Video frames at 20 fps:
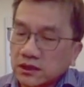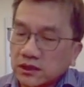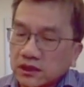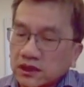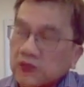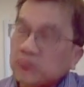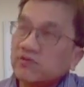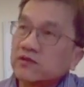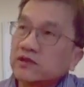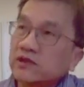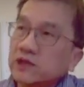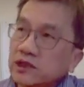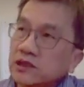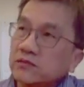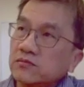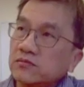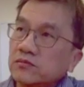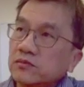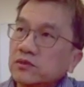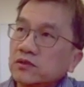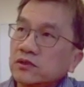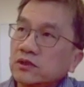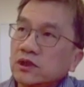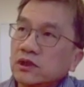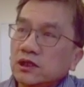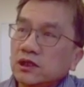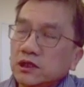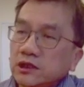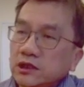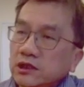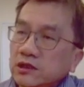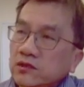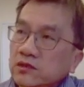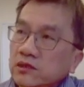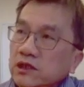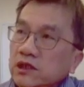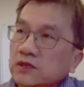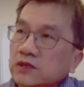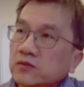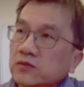different team in the
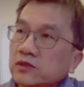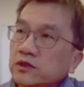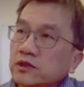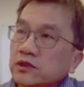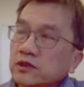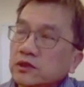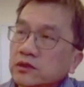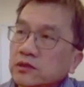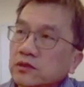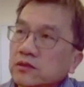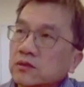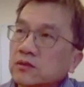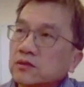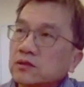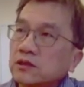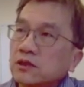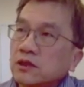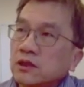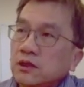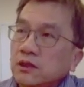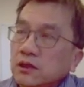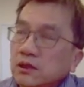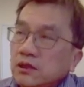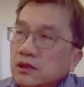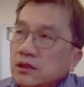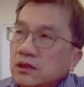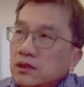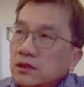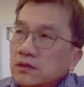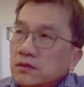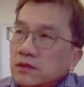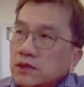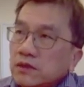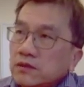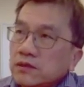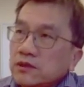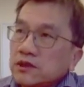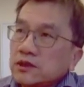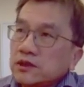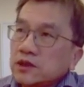US, which is called
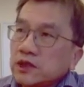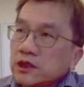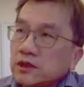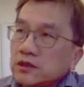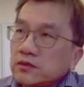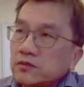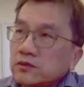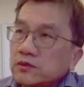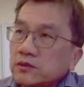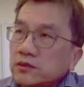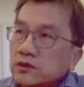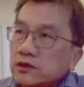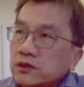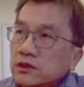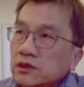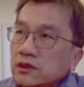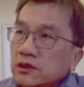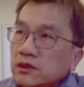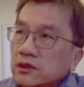Routledge Handbook,